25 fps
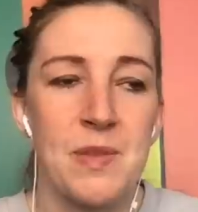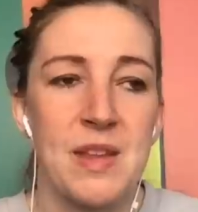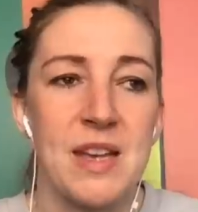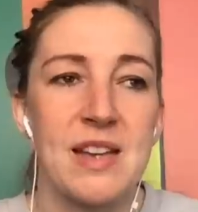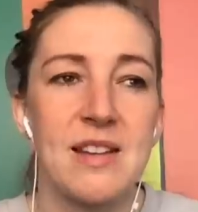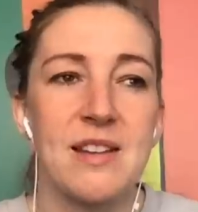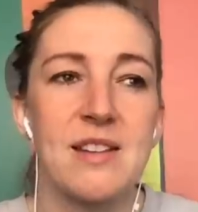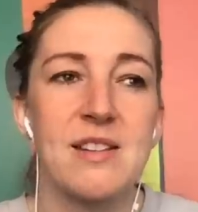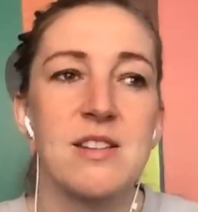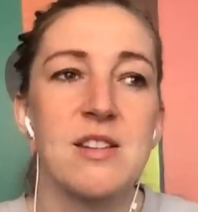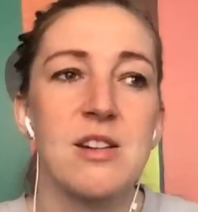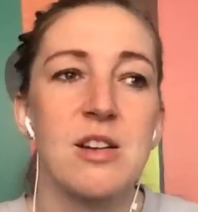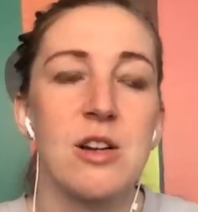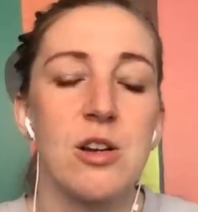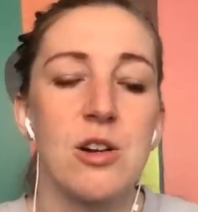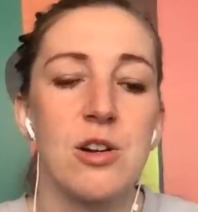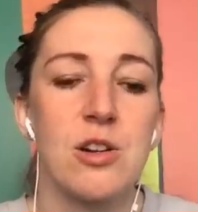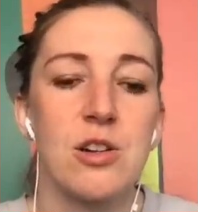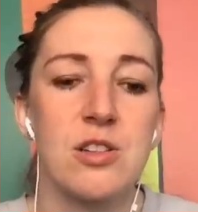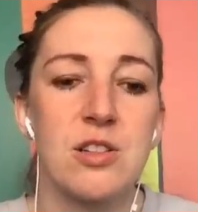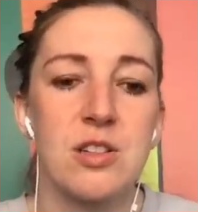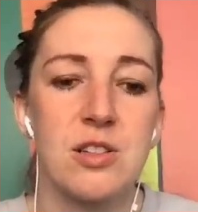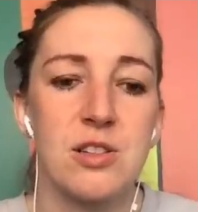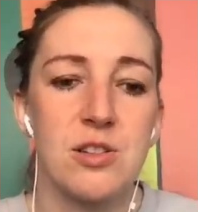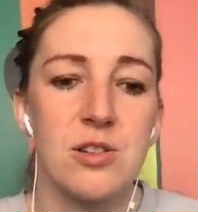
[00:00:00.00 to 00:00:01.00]
He doesn't
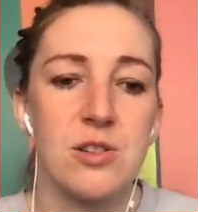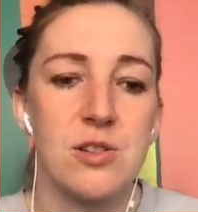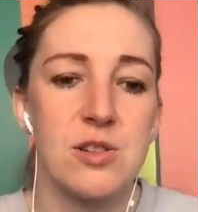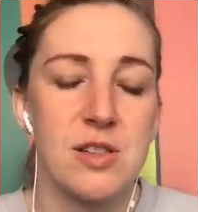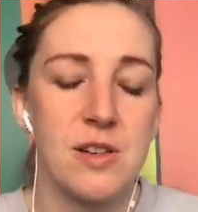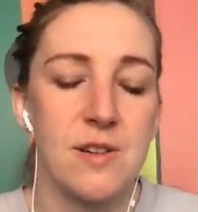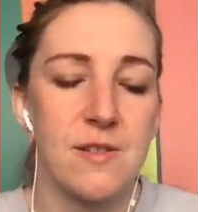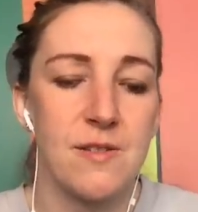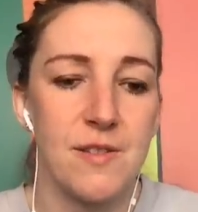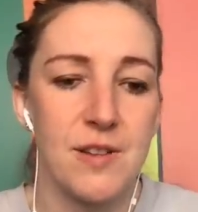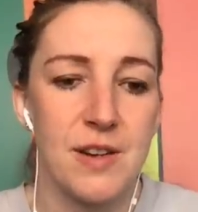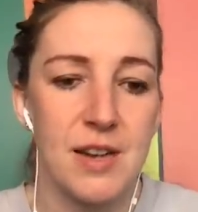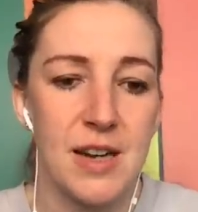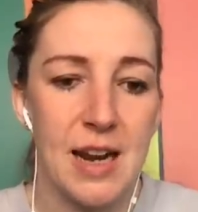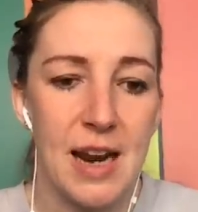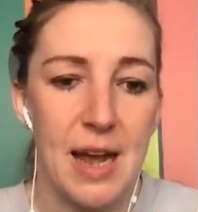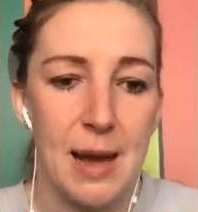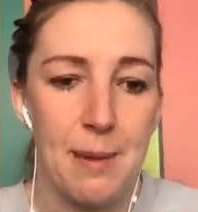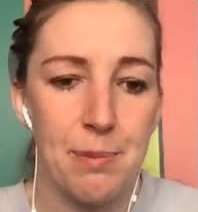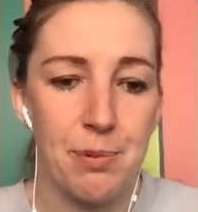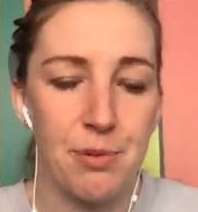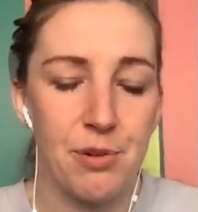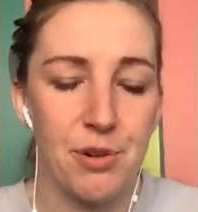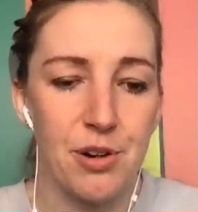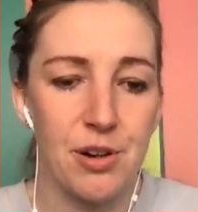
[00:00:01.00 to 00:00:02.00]
look to do something
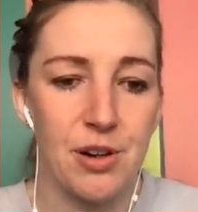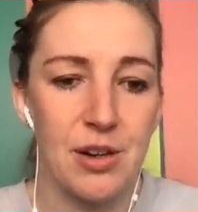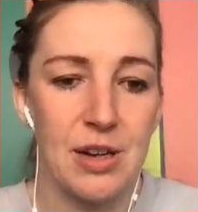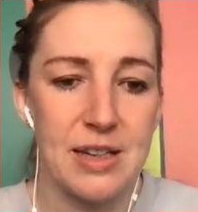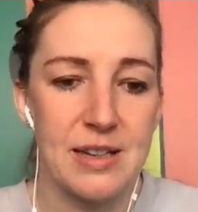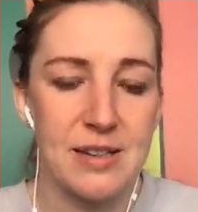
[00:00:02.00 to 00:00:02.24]
elaborate.